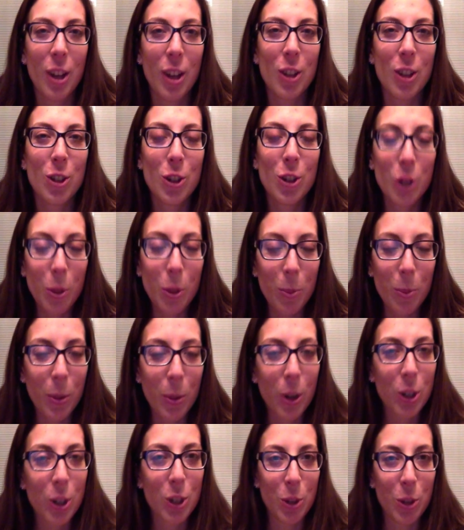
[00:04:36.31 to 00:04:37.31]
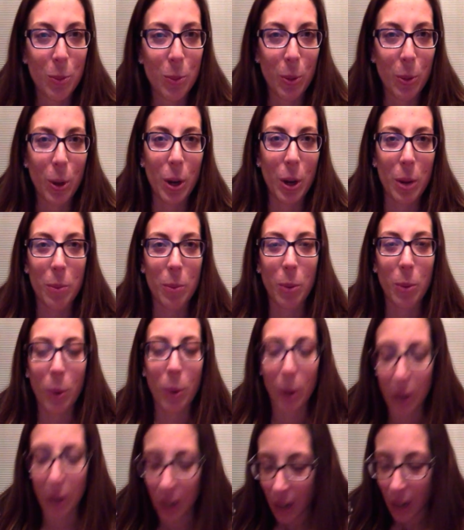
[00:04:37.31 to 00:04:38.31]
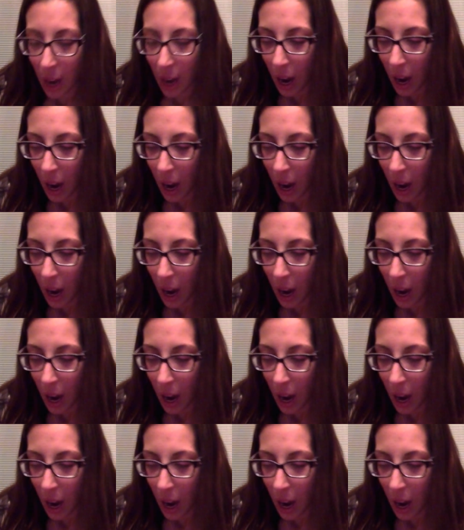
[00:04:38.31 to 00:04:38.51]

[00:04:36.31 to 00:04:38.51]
Super, super important.